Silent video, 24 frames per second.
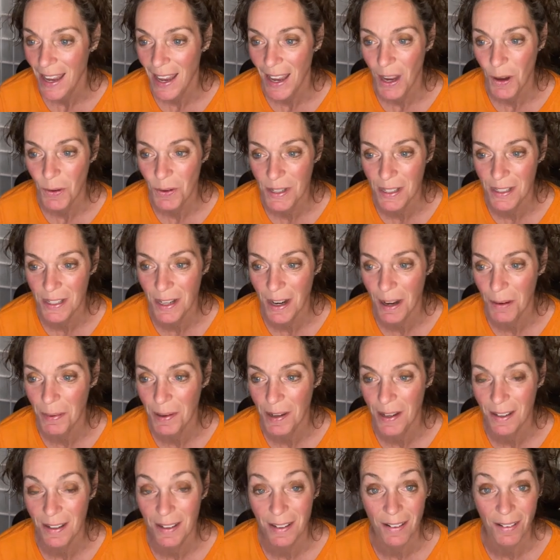it was a
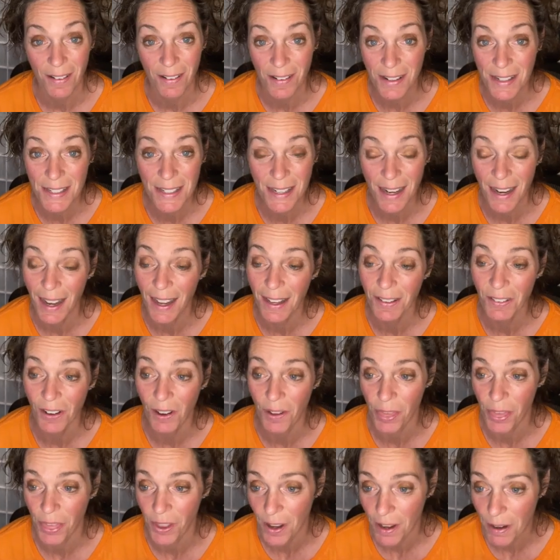topic, honestly, I had
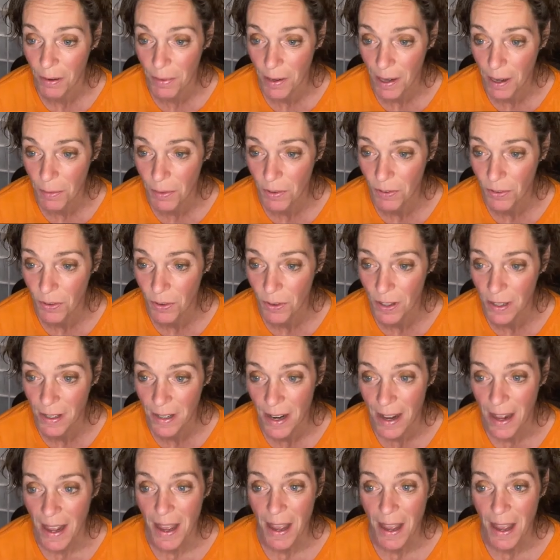not thought about before.